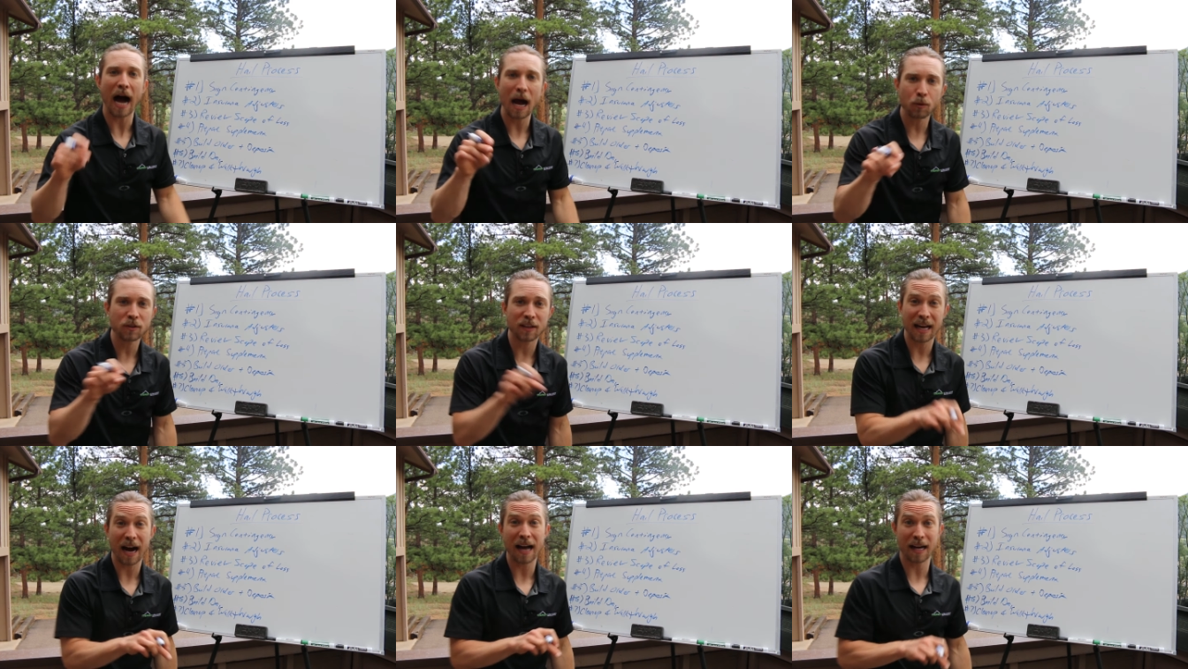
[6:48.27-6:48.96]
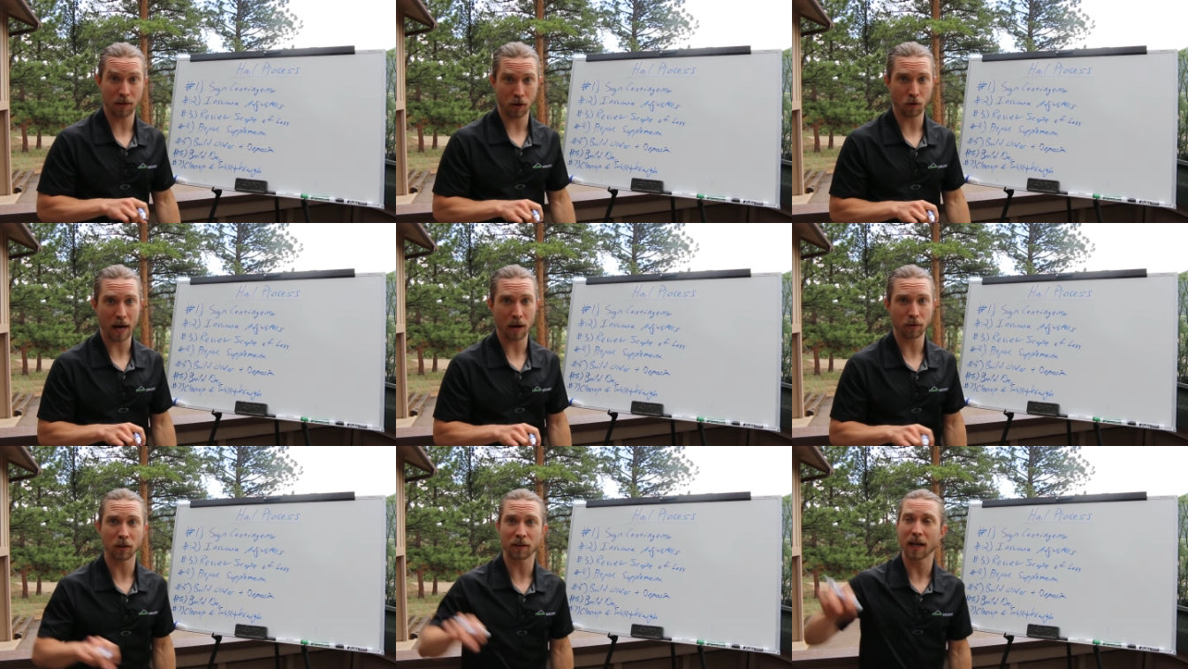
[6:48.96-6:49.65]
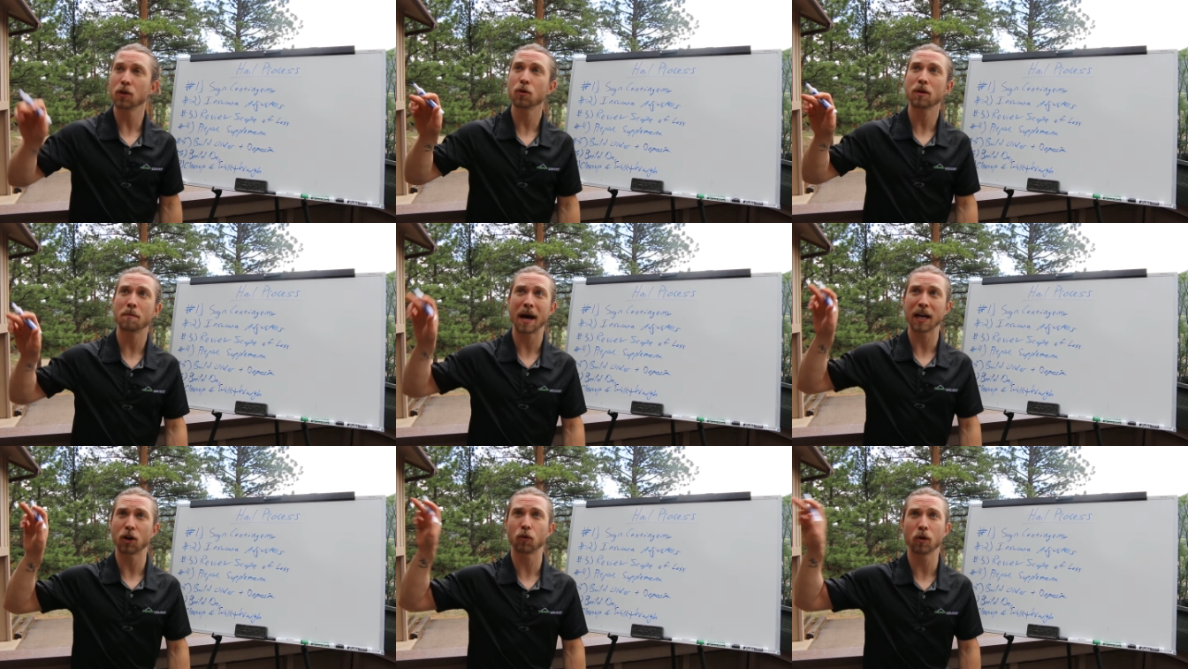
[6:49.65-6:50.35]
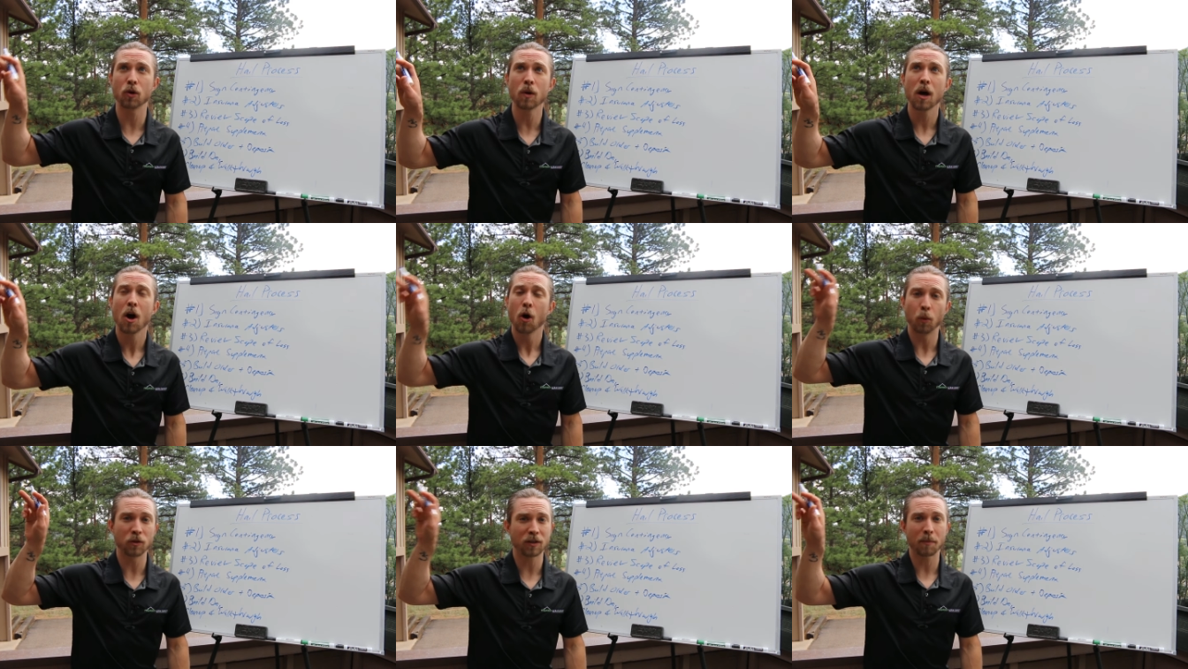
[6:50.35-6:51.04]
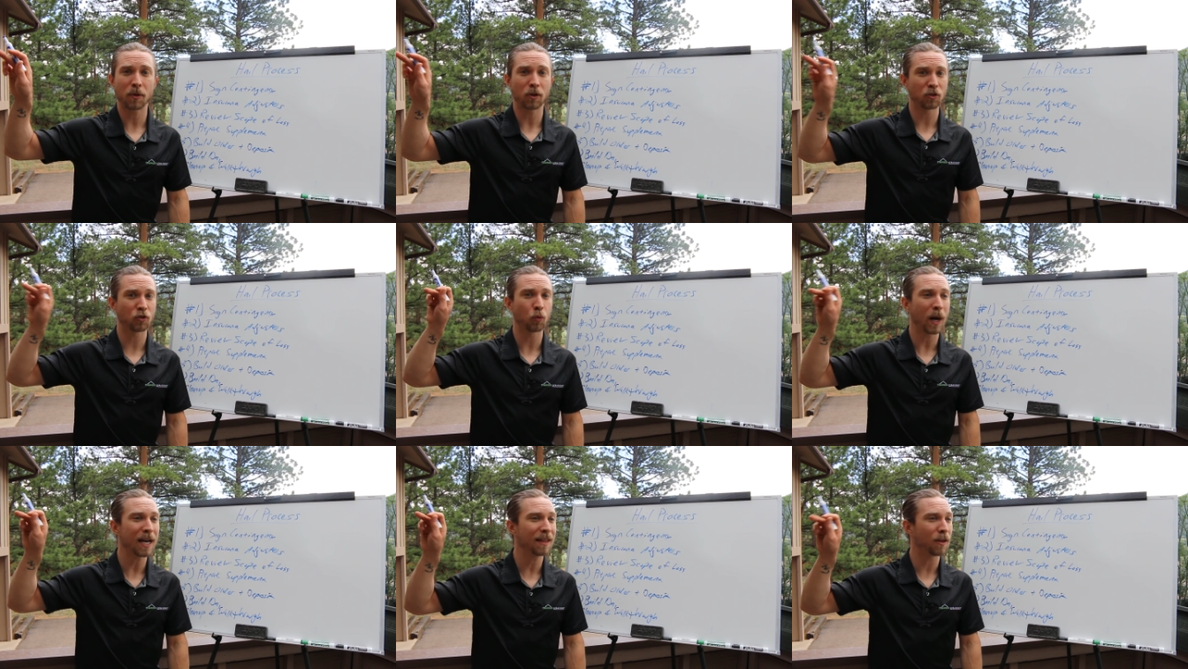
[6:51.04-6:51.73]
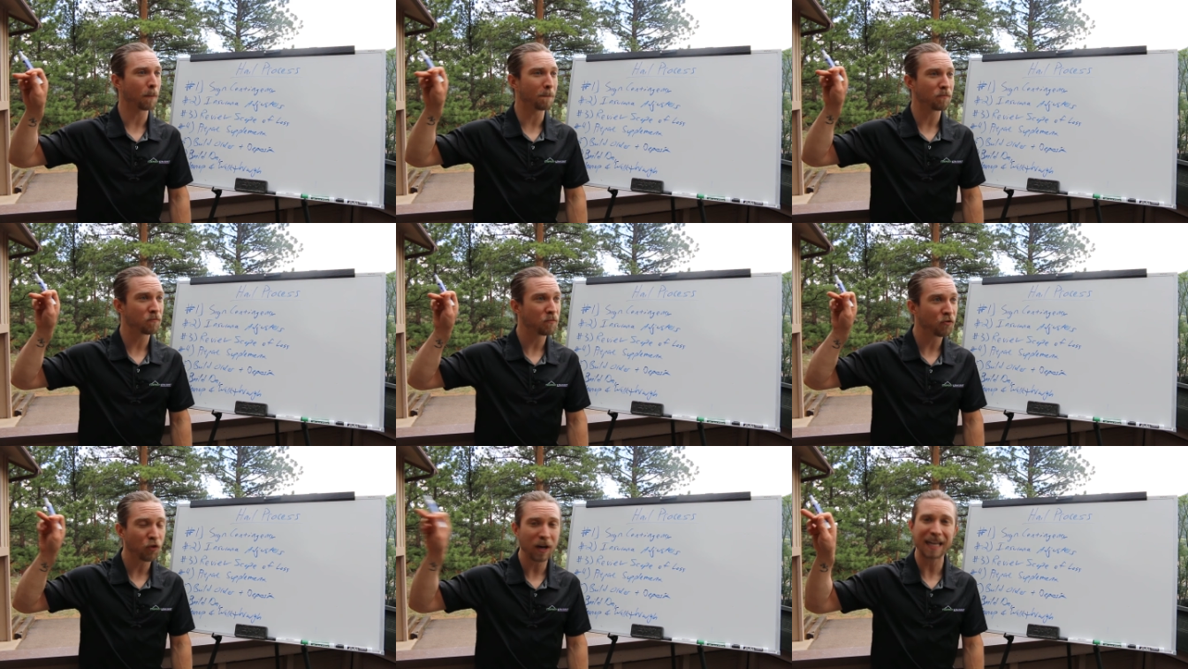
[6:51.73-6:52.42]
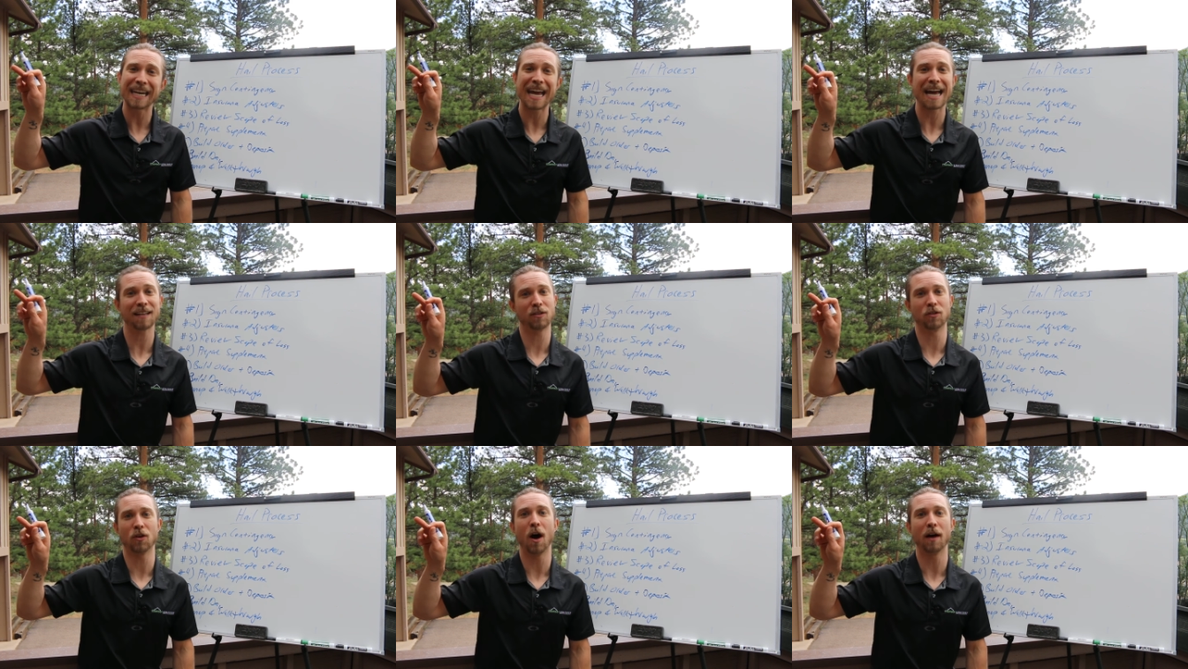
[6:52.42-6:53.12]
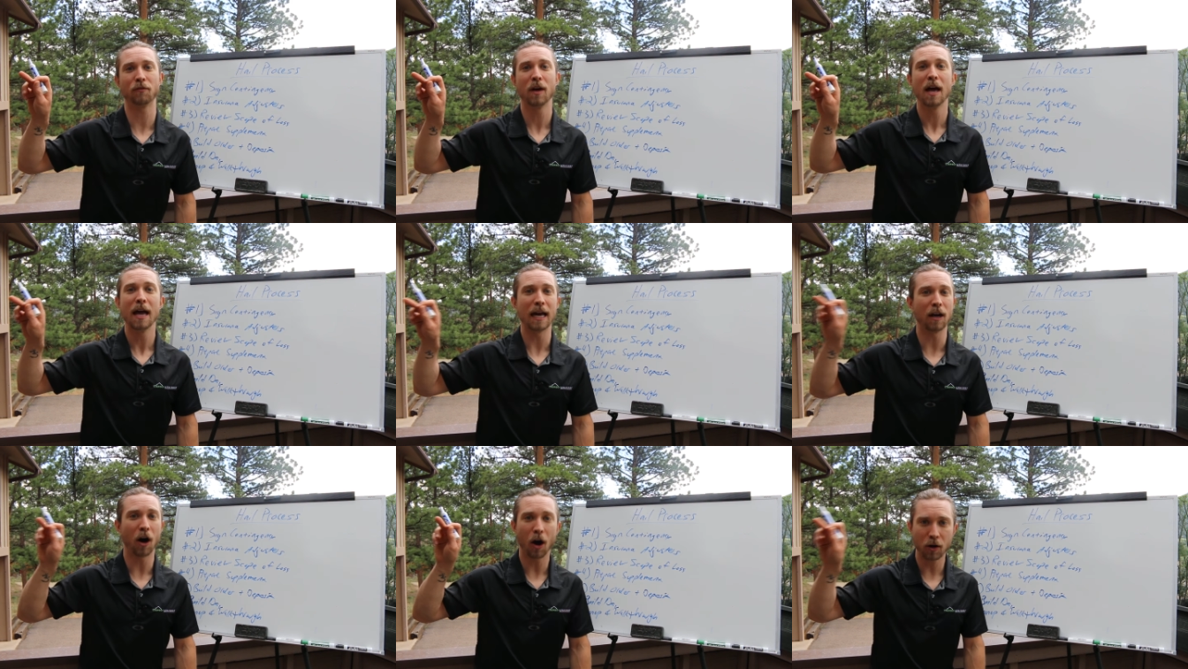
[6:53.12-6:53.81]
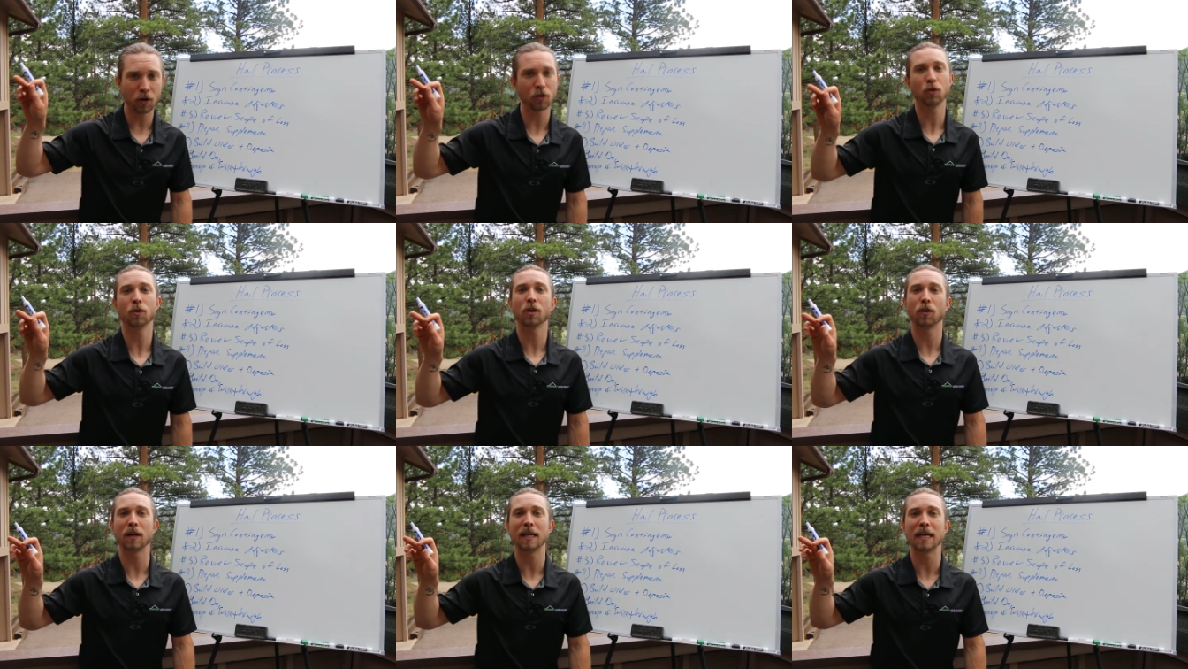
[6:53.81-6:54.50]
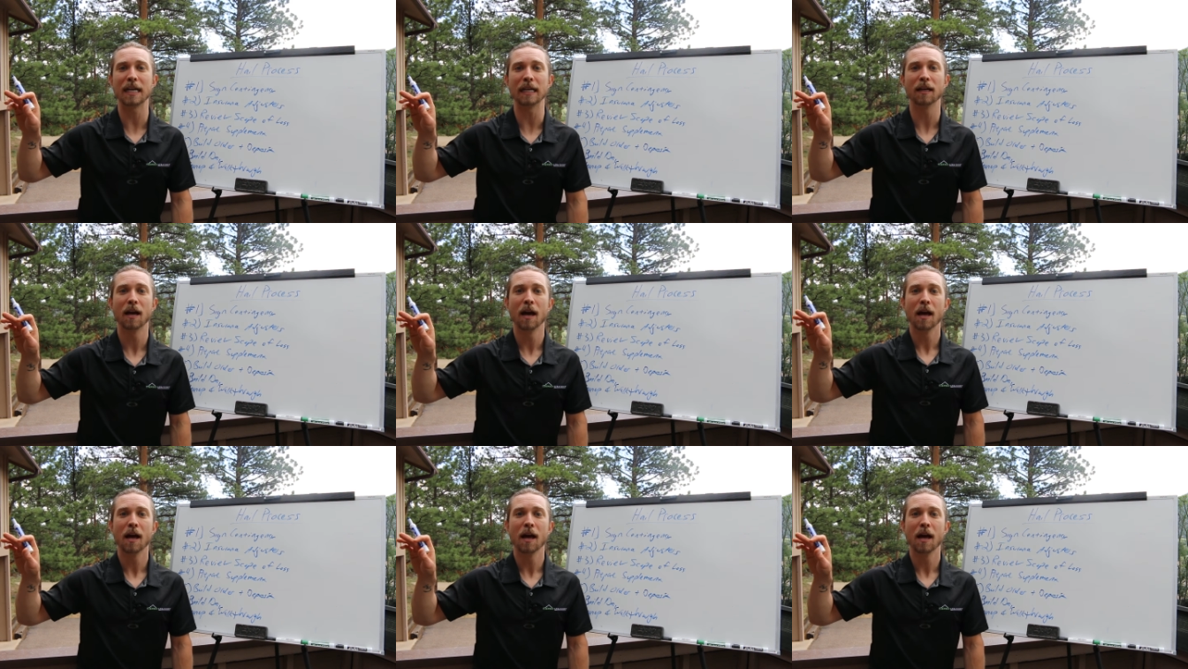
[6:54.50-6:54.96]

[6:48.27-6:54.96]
I was the guy on the ground because I knew that my crew was up there sweating their freaking asses off in 102 degree heat